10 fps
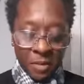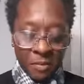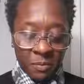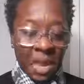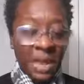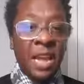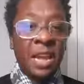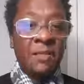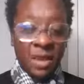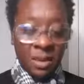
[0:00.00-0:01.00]
But I
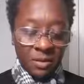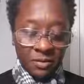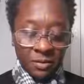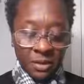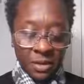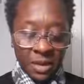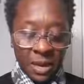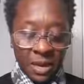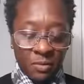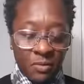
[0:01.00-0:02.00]
gave in
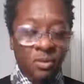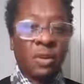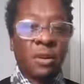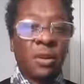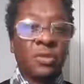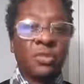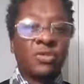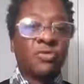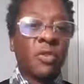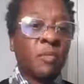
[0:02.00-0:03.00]
to the
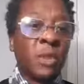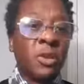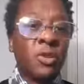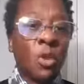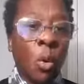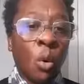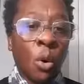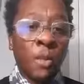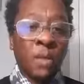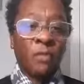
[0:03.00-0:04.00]
scripted
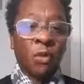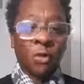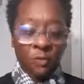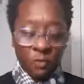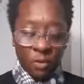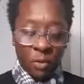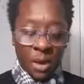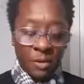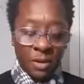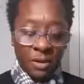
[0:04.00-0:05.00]
norm in voting for
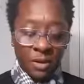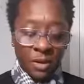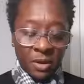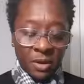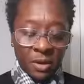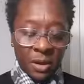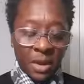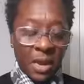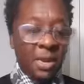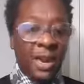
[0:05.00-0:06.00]
Obama.
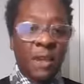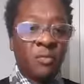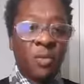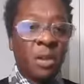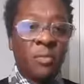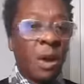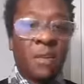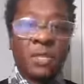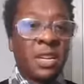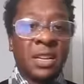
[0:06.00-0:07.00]
And he hadn't really
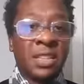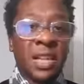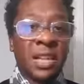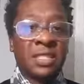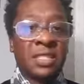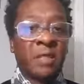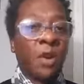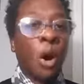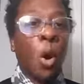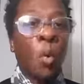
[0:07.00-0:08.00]
promised anything except for
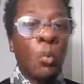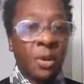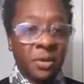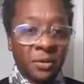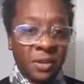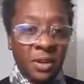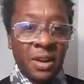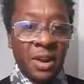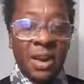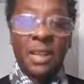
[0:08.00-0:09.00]
hope.
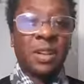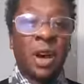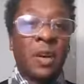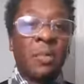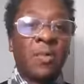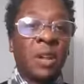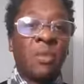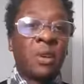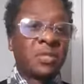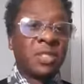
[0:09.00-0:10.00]
And that's all, and
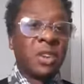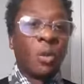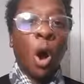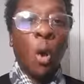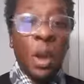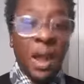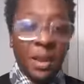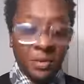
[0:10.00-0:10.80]
Negroes are still hoping.